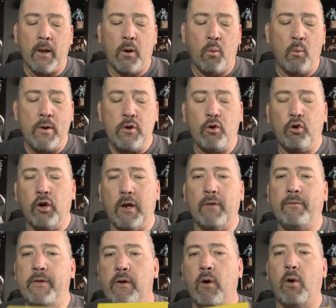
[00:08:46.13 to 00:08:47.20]
when you look
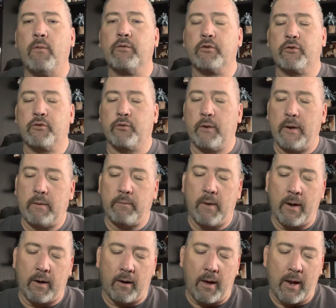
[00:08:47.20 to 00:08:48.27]
at the Overstreet,
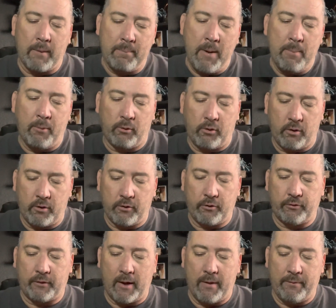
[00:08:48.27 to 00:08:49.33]
and a lot of people don't
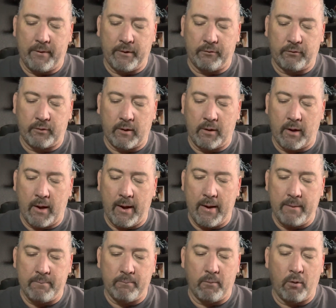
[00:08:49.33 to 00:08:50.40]
understand this, and
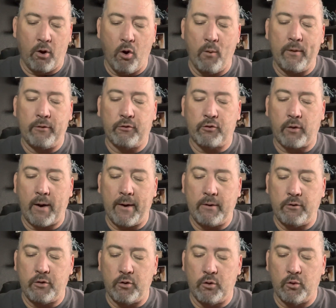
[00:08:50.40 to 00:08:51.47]
I always try
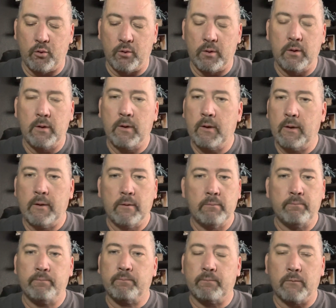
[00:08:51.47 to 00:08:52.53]
to,
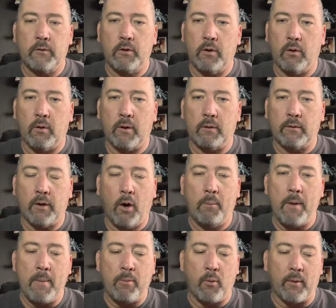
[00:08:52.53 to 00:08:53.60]
you know, tell
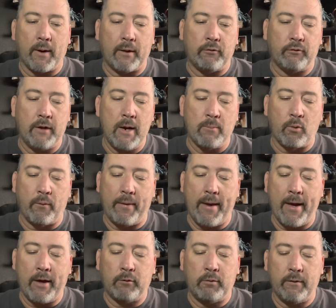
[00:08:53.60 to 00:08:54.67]
people when I see them or when they
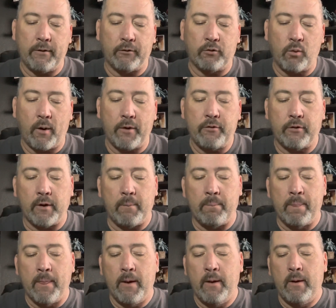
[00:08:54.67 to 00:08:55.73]
ask me this question,
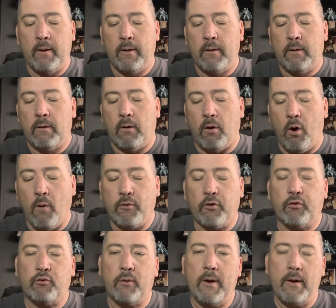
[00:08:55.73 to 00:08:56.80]

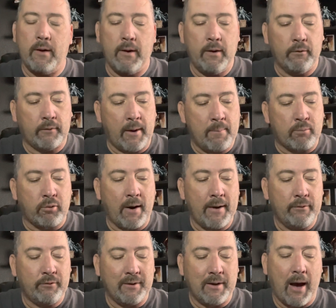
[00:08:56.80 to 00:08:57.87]
Overstreet is a
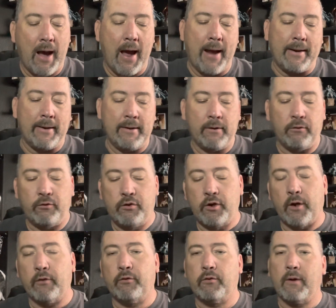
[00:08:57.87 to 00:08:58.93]
price guide. It is
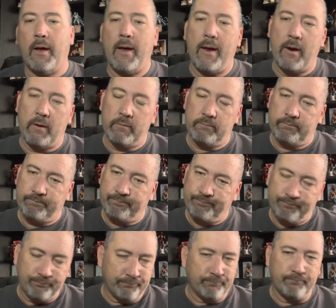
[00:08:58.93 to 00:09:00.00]
just a,
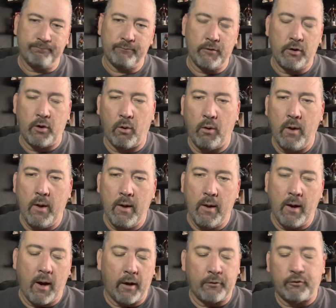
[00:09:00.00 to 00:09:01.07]
you know,
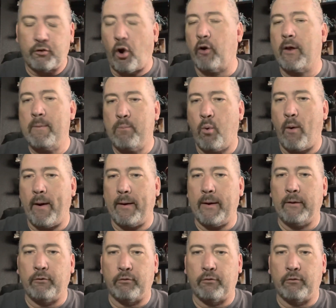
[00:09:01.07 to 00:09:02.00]
a starting point in